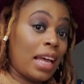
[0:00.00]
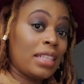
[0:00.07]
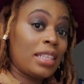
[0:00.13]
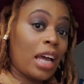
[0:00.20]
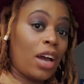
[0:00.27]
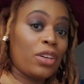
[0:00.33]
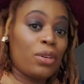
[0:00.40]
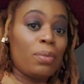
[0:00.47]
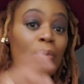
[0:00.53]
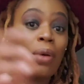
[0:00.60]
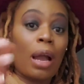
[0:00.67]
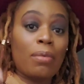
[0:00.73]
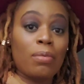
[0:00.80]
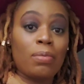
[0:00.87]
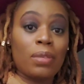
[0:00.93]
that's how you
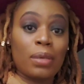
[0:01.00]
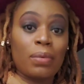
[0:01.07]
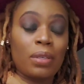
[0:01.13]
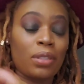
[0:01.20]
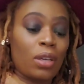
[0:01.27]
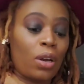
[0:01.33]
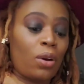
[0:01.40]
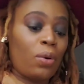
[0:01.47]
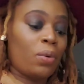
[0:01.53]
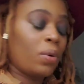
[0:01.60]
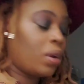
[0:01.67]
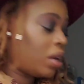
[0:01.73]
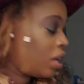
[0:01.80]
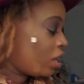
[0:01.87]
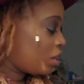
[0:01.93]
probably would know
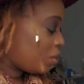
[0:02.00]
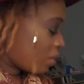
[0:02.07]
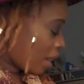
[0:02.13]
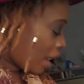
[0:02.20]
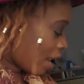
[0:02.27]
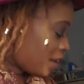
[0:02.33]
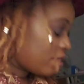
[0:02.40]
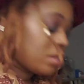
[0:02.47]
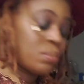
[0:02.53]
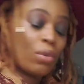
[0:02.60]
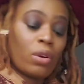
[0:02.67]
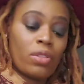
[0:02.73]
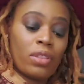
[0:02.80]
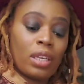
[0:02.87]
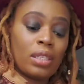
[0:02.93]
you have some
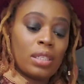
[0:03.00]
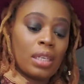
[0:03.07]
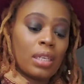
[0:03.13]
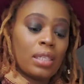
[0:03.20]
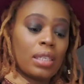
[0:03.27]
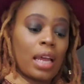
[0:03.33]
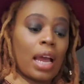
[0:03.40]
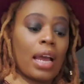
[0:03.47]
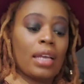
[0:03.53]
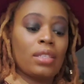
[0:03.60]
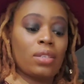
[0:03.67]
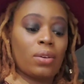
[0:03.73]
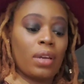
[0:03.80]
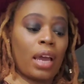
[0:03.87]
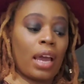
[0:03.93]
authentic
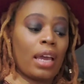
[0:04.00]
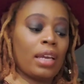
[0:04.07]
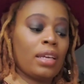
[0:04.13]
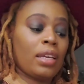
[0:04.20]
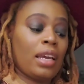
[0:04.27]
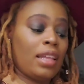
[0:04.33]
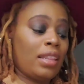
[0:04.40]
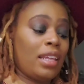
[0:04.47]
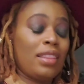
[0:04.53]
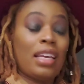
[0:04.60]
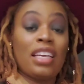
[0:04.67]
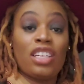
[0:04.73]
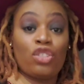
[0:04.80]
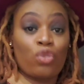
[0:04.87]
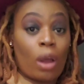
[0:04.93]
slides, okay? And that
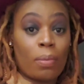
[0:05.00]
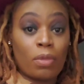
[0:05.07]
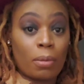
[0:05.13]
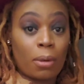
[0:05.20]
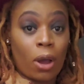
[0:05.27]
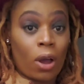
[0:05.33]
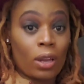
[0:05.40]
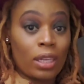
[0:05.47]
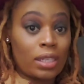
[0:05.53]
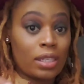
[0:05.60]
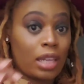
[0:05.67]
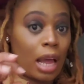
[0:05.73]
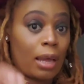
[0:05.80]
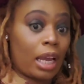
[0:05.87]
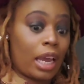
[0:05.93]
they didn't drop the ball at
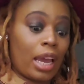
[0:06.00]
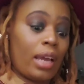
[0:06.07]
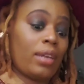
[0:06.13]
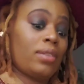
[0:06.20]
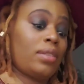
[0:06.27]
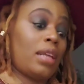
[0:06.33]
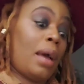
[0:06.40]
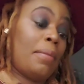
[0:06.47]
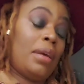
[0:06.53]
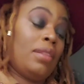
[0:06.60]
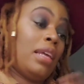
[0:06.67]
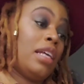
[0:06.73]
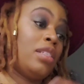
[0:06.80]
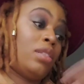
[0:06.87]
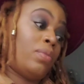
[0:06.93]
StockX. I mean,
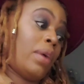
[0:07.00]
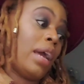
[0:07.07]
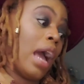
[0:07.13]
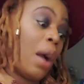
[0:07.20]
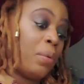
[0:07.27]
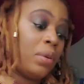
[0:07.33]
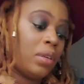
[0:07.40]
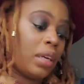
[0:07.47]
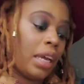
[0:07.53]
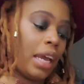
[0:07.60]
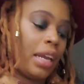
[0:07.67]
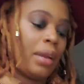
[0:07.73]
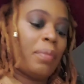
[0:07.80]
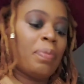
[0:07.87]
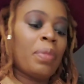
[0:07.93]
that's the way I would look at
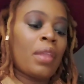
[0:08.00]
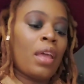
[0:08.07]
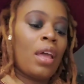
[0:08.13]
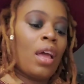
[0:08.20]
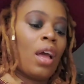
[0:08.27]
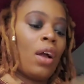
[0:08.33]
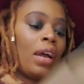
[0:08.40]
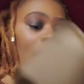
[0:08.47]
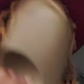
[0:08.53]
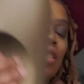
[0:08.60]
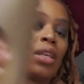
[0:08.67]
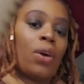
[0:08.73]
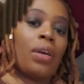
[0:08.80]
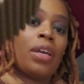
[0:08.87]
it. Okay, so